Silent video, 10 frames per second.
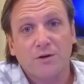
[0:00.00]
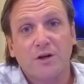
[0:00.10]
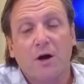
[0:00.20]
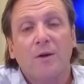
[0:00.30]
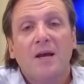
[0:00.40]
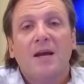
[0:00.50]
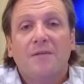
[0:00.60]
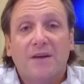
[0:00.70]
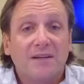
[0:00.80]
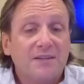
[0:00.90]
So
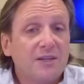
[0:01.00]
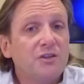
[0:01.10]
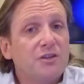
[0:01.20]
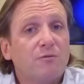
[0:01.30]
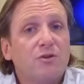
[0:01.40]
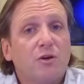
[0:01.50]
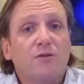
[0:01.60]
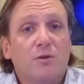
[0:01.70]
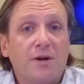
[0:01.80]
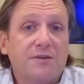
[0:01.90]
the contingency reserve
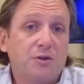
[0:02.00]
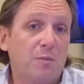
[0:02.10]
is great too,